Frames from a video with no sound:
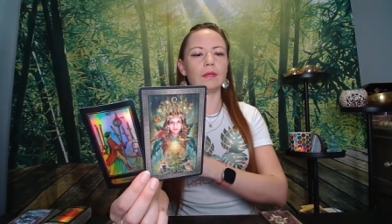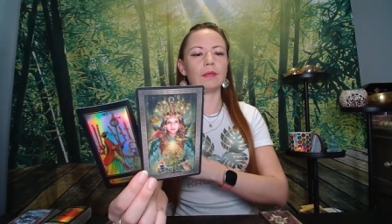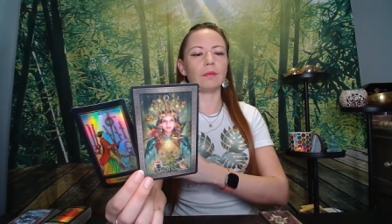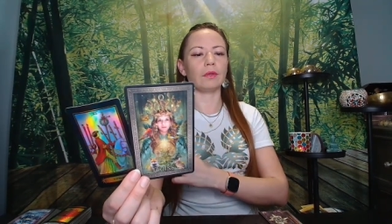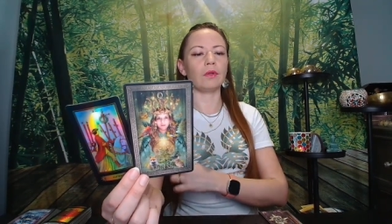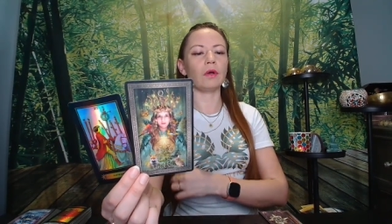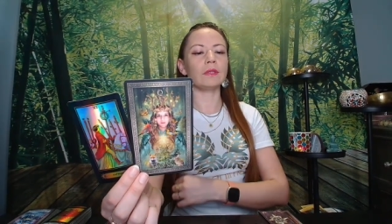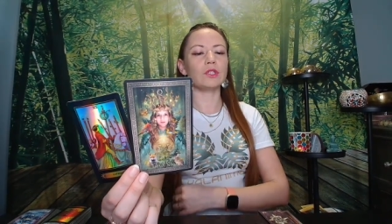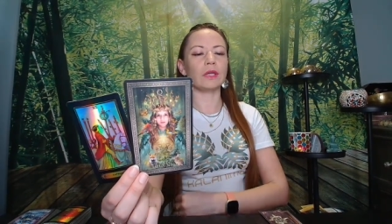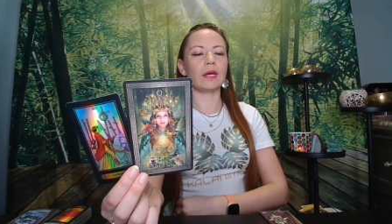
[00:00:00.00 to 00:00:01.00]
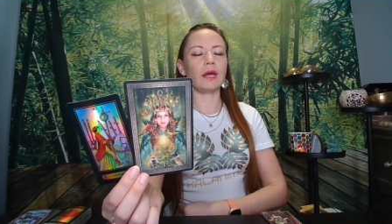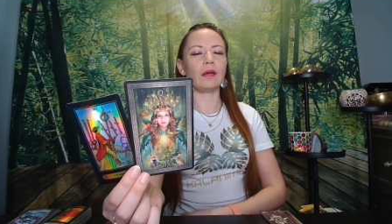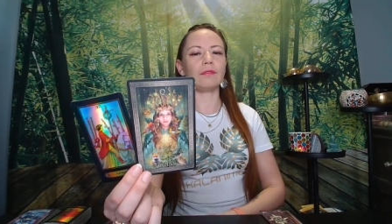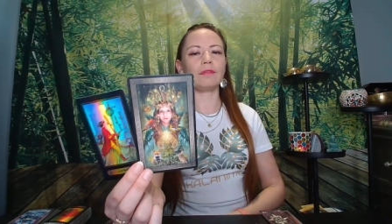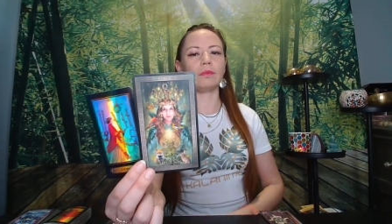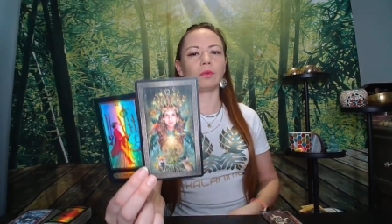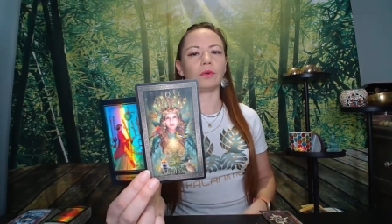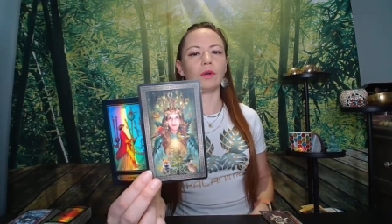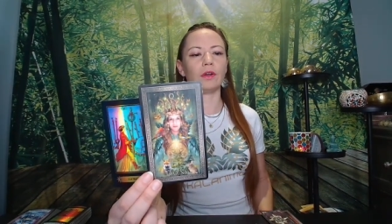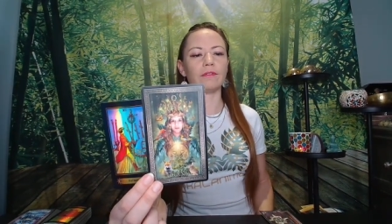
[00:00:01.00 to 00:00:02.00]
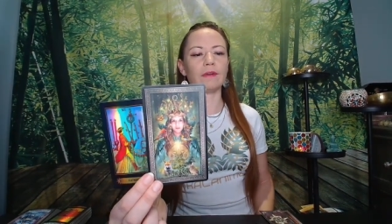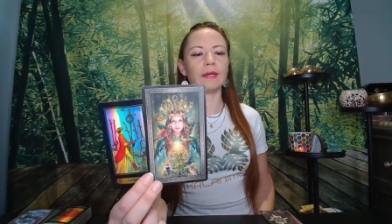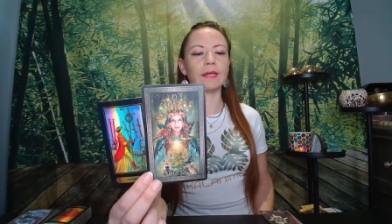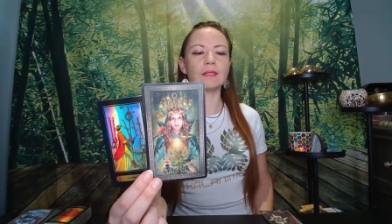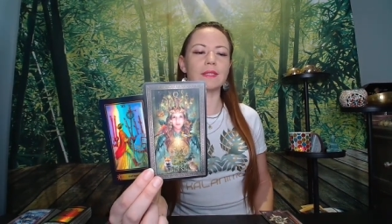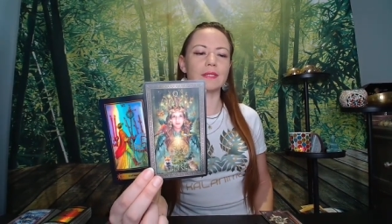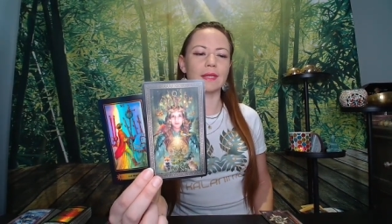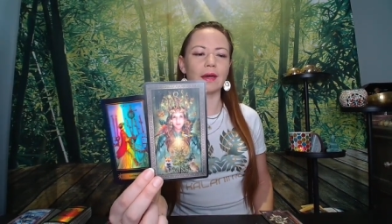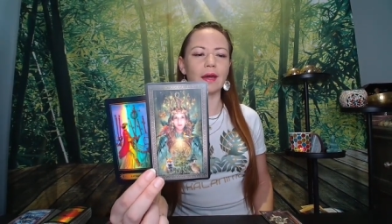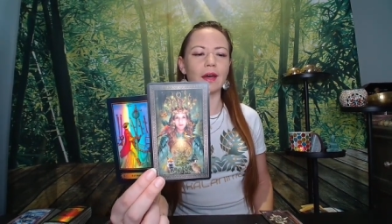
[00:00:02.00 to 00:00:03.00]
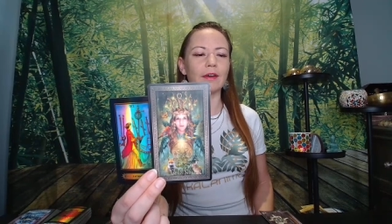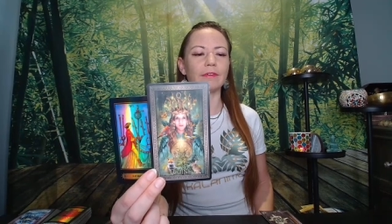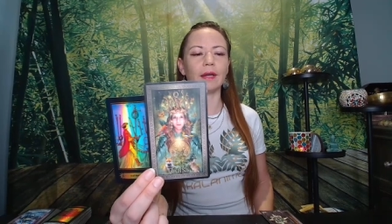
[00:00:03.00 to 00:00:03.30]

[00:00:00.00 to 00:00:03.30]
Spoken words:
The more knowledge I have, the more finances I have.